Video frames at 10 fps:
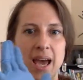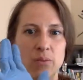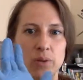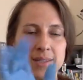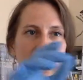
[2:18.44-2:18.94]
And
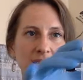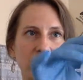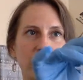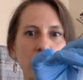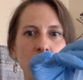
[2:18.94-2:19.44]
once that's
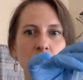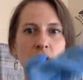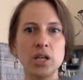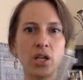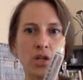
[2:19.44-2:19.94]
full,
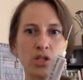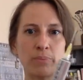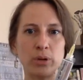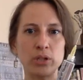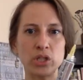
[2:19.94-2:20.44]
you just
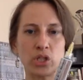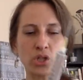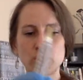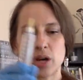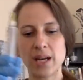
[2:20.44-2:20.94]
pull it
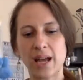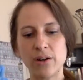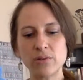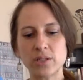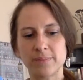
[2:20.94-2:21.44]
straight
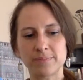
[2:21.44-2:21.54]
out.